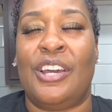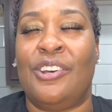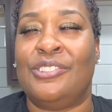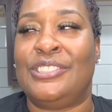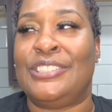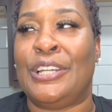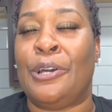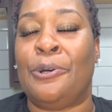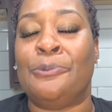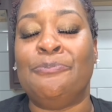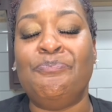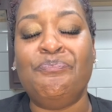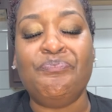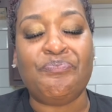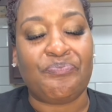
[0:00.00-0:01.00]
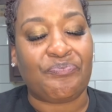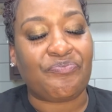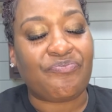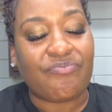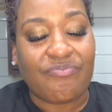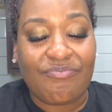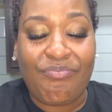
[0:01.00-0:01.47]
So,
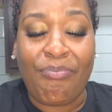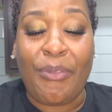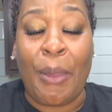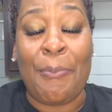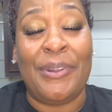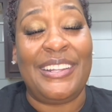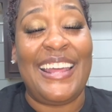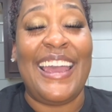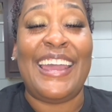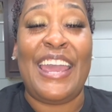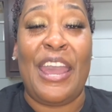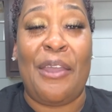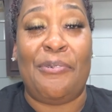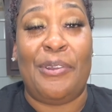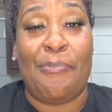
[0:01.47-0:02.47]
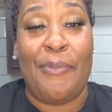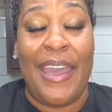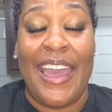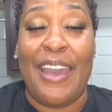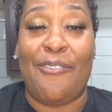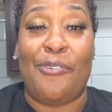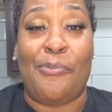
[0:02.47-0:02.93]
but that came to
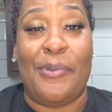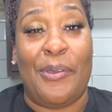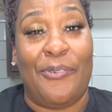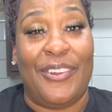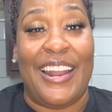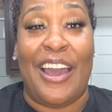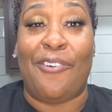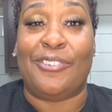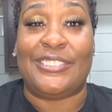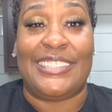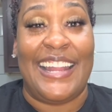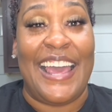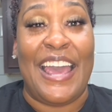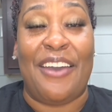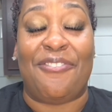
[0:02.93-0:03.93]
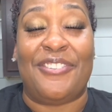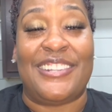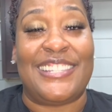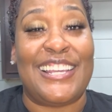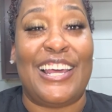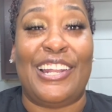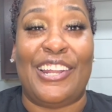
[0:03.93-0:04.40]
mind with me when I was laughing,
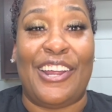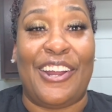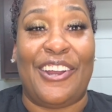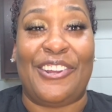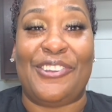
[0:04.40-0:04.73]
telling her,